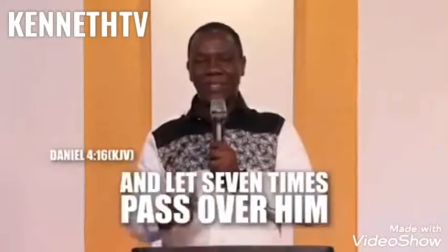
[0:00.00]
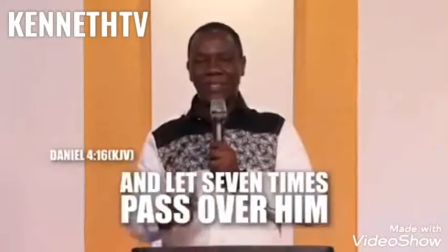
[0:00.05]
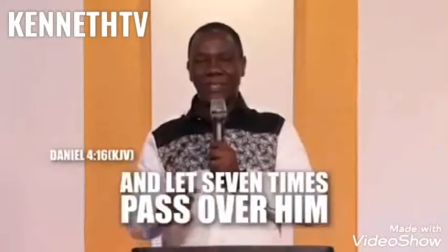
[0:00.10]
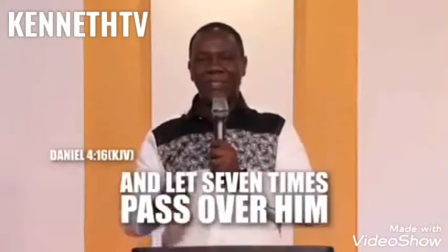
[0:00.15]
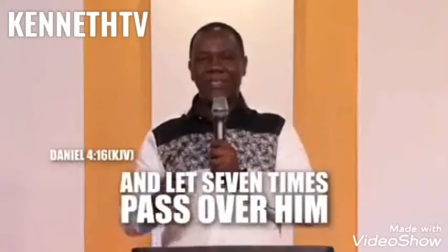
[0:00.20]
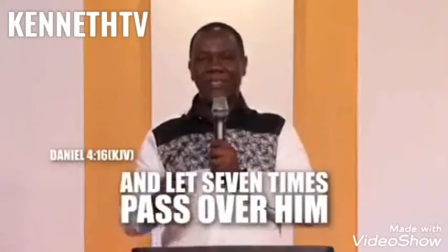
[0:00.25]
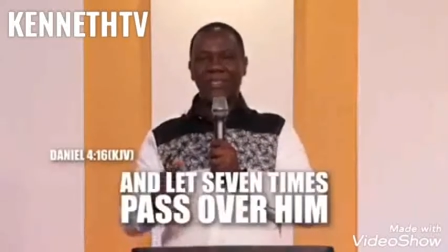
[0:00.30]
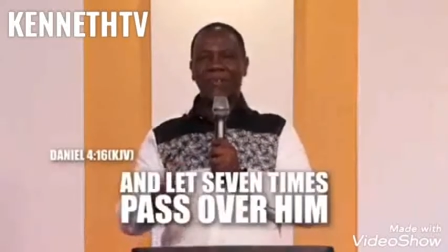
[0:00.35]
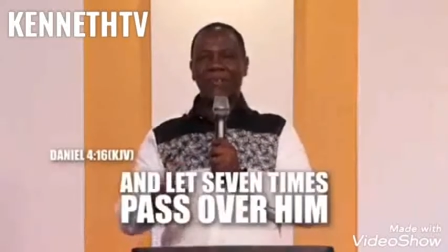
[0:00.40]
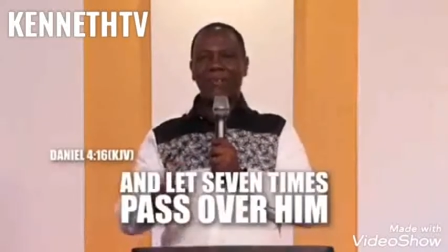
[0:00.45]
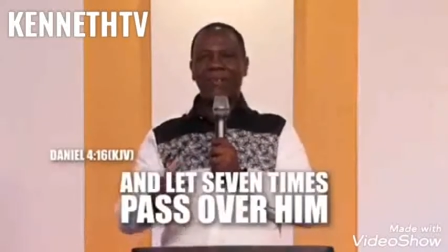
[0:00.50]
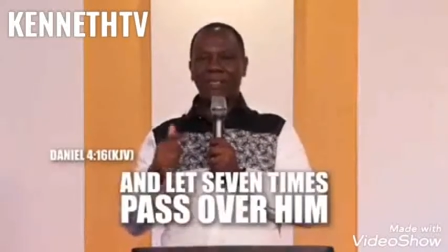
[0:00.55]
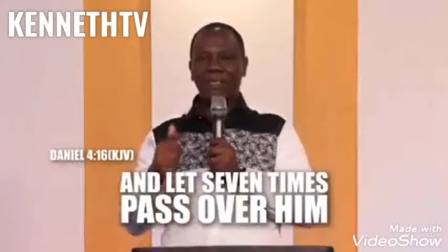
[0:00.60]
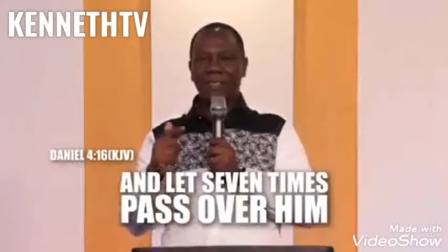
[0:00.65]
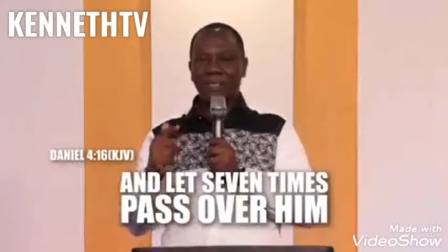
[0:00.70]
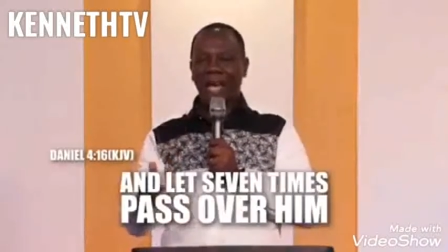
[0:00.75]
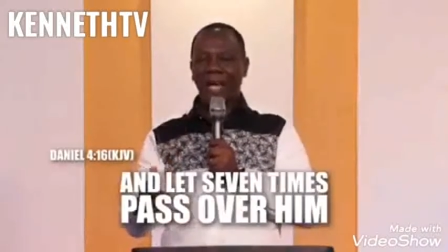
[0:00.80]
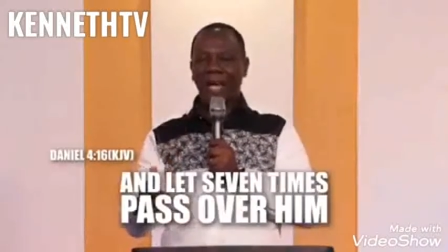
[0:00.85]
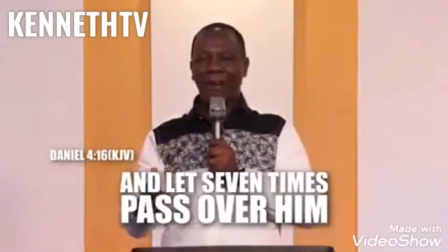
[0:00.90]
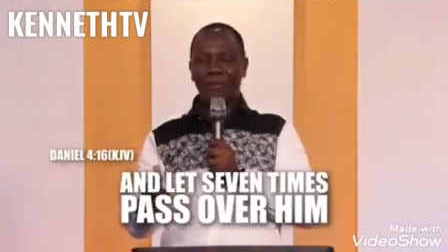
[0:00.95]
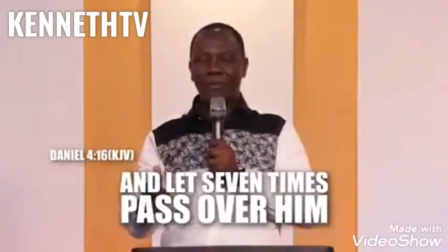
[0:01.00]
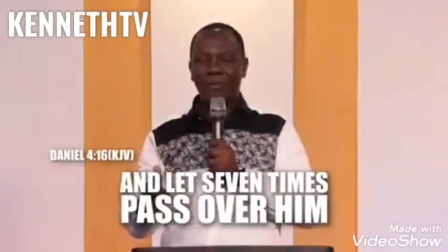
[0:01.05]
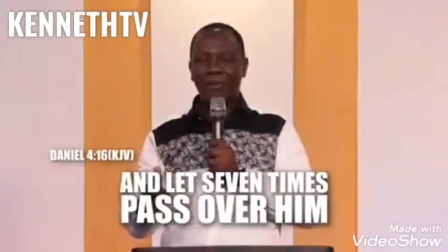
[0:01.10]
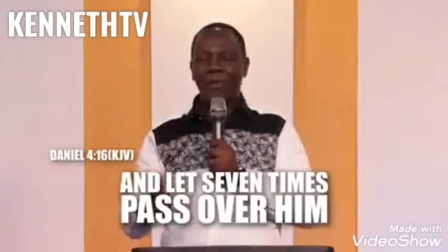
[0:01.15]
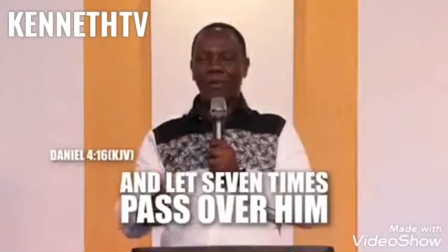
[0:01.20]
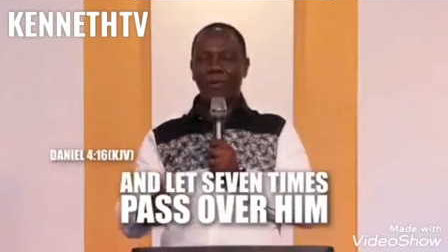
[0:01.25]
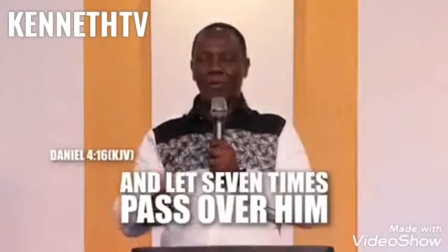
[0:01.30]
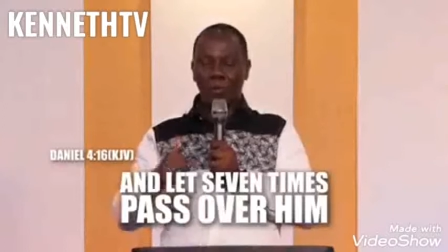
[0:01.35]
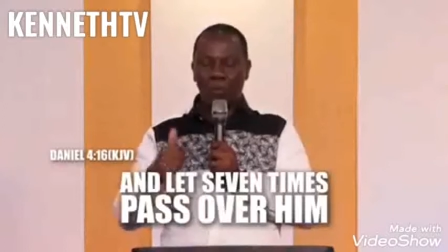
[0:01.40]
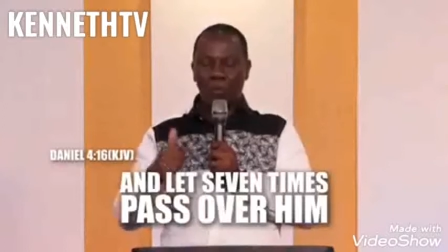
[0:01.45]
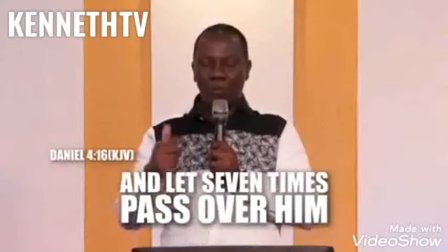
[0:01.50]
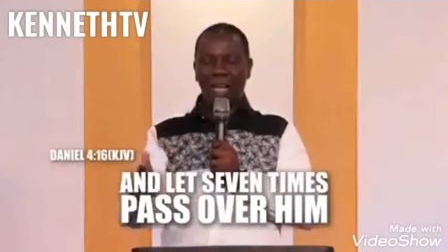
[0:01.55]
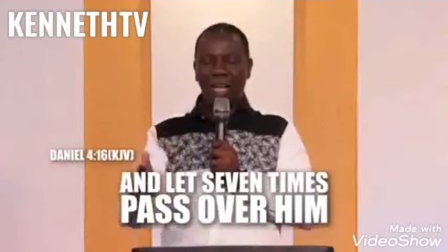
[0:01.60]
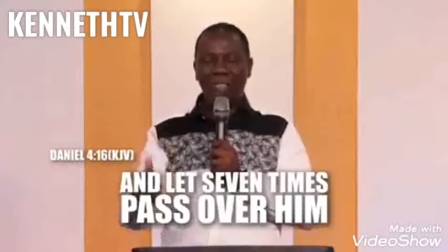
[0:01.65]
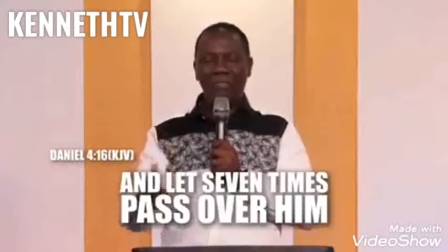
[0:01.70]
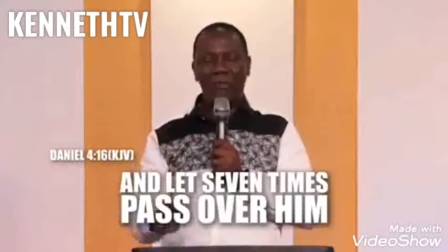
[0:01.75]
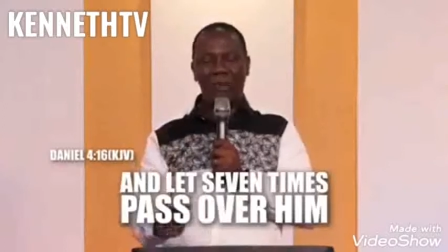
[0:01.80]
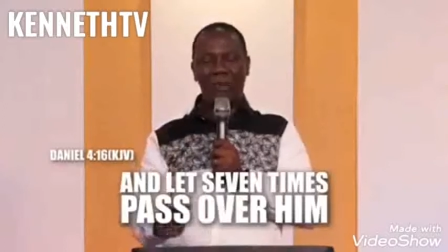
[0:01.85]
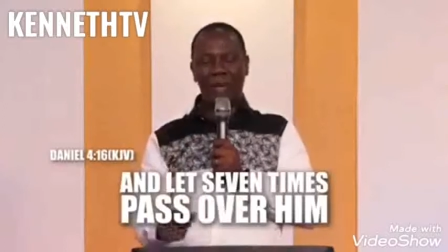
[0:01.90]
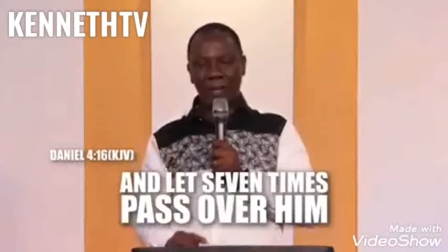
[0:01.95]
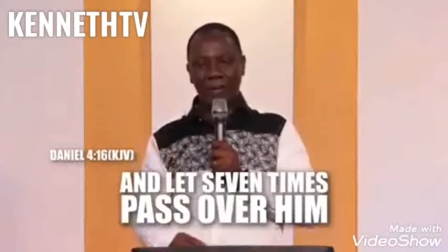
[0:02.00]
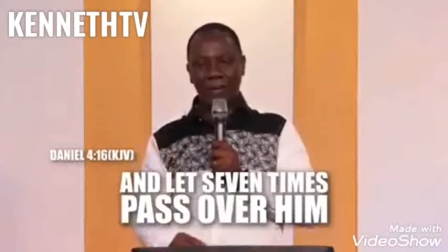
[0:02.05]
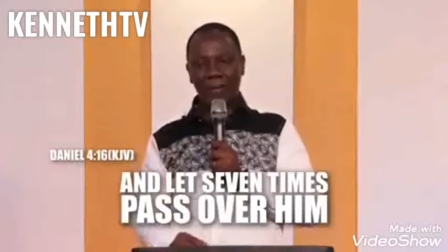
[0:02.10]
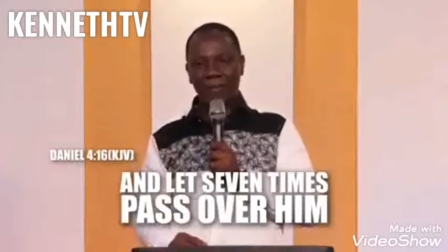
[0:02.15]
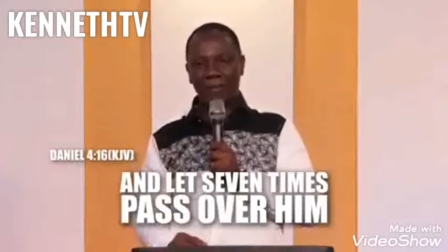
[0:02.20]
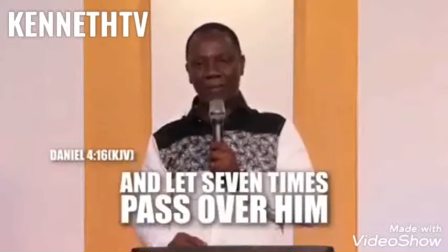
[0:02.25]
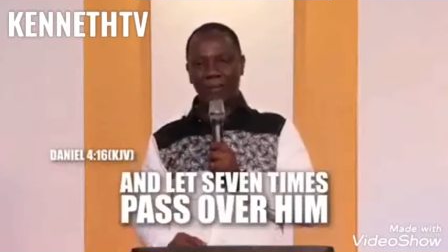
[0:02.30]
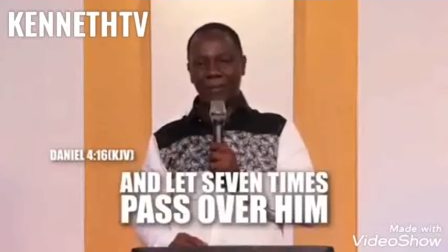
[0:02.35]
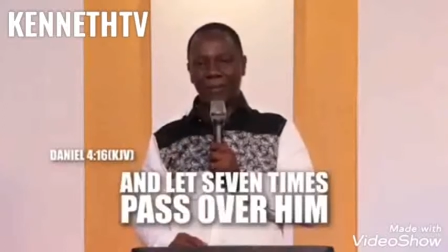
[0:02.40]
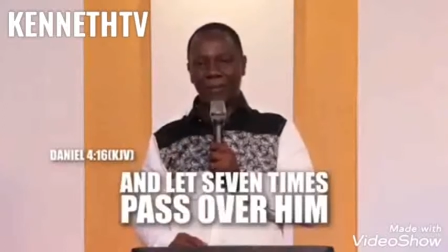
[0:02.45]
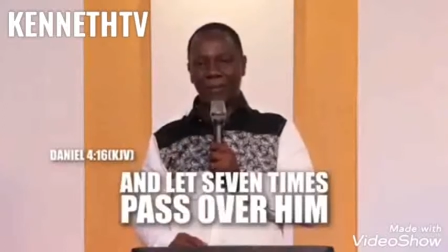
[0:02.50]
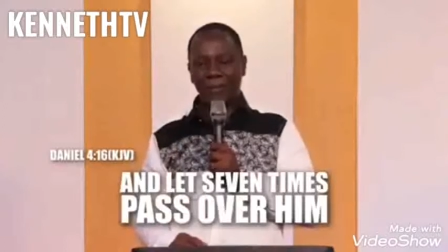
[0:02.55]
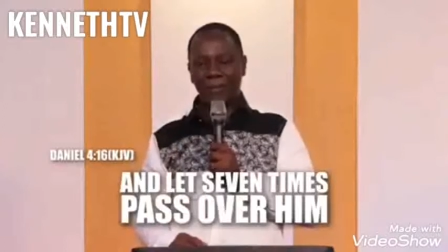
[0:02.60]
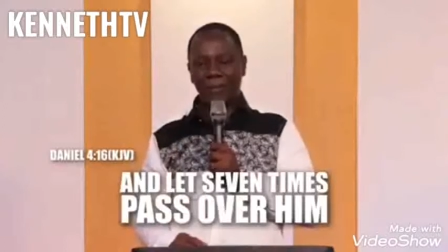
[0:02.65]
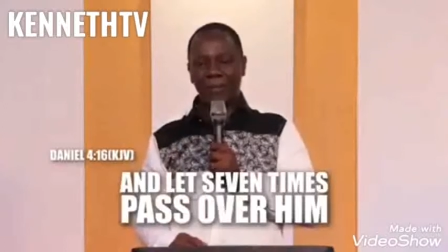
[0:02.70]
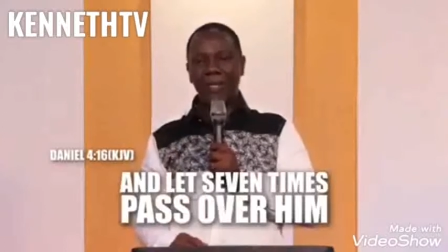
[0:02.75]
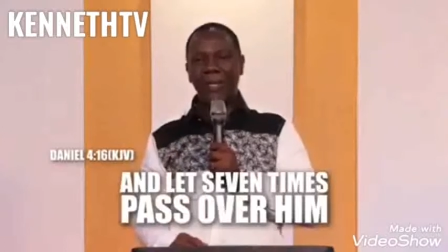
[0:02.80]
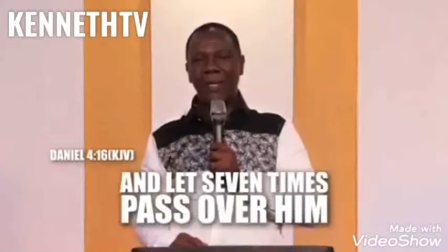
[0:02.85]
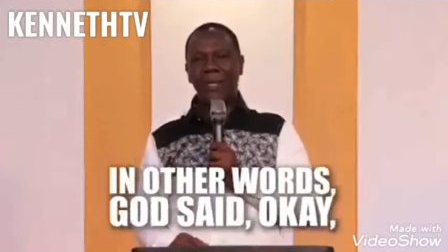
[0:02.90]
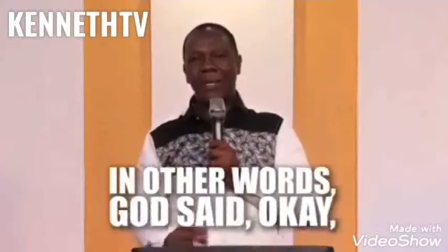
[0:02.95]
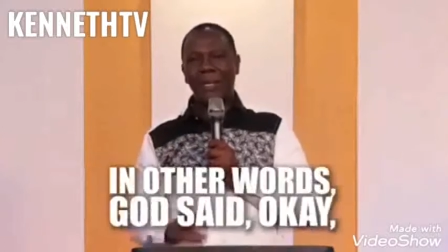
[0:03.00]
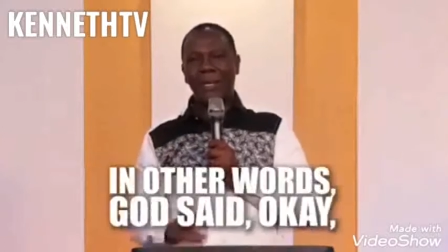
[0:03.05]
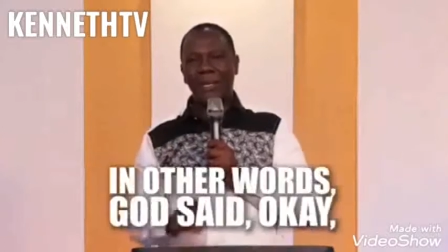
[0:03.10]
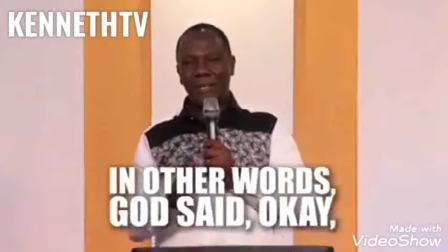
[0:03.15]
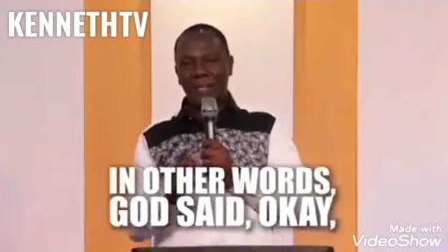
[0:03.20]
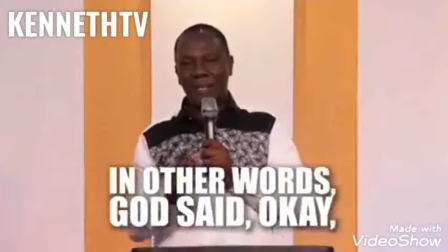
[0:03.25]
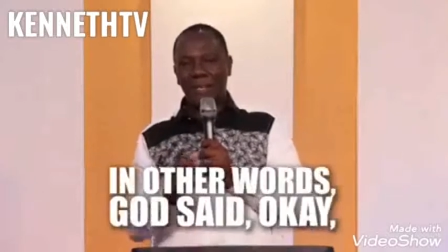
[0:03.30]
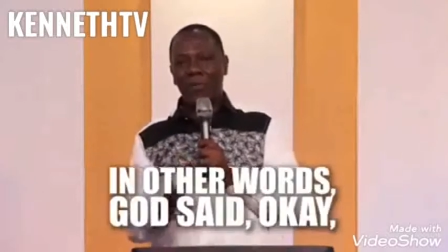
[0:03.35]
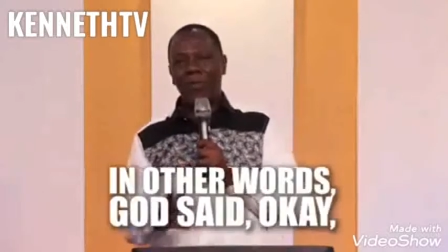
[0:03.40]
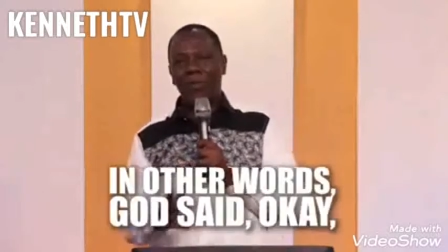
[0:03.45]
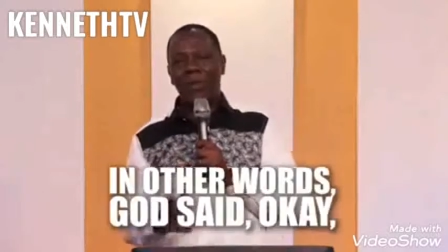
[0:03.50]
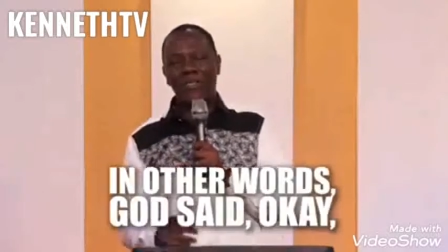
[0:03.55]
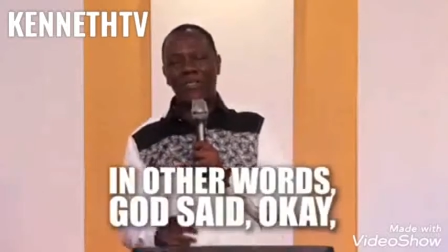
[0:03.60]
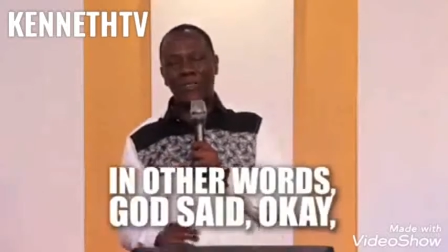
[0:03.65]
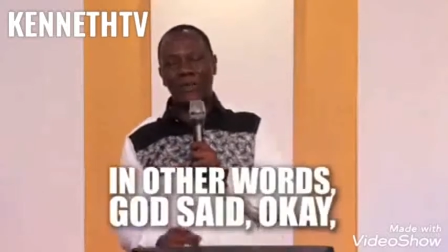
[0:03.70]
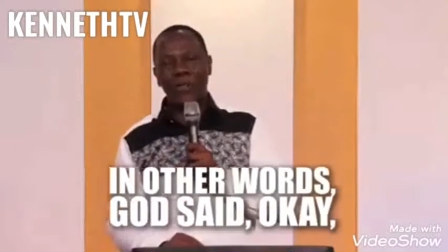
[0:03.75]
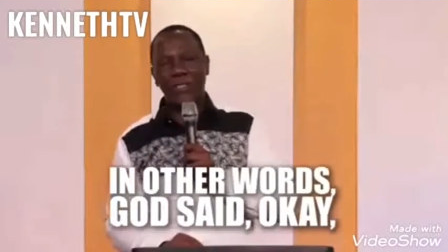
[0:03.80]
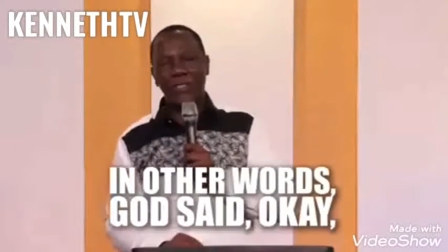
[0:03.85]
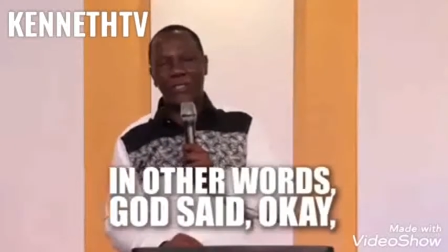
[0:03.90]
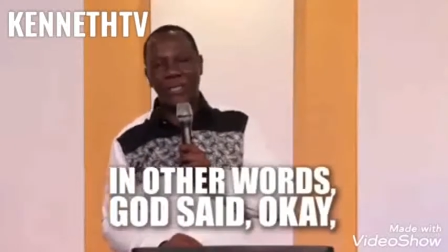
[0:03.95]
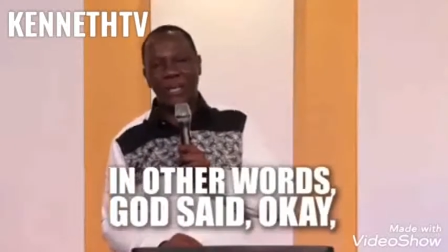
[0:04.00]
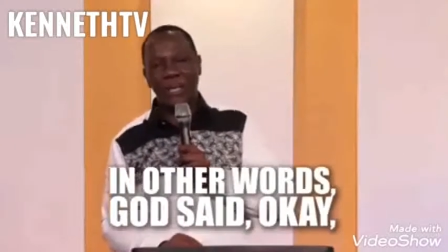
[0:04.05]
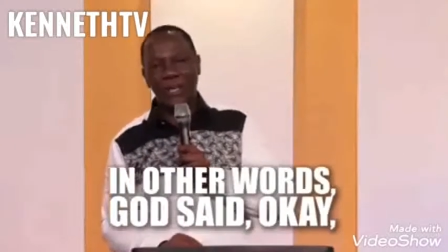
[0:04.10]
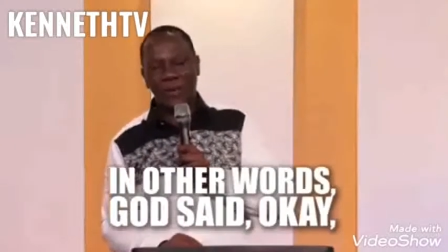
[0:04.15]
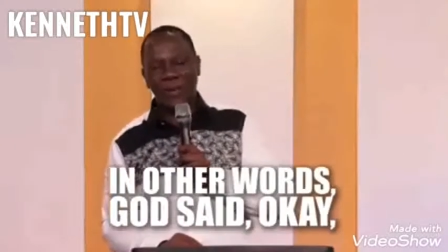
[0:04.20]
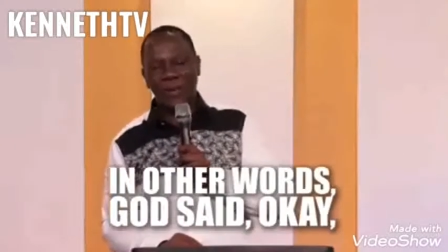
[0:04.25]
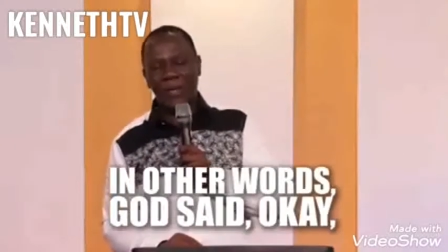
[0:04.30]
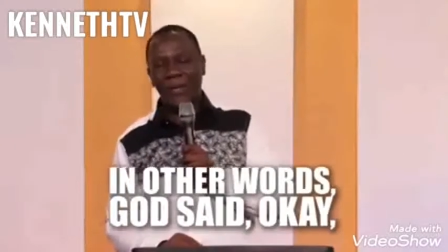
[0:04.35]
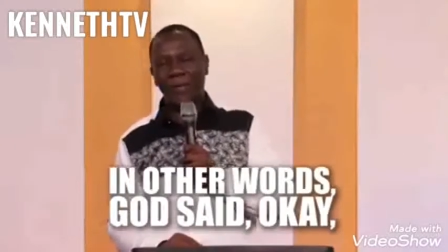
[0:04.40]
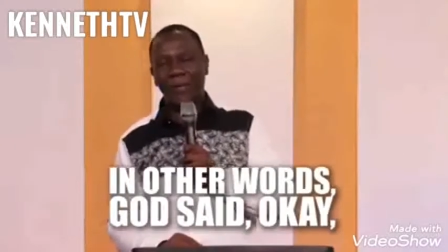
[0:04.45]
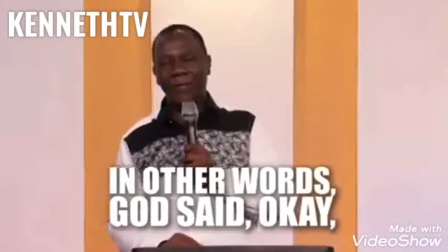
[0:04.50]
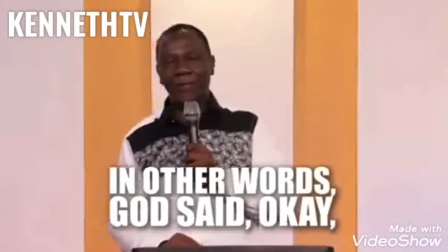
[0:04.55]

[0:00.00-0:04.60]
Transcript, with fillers: till seven times will pass over him. In other words, God said, Okay,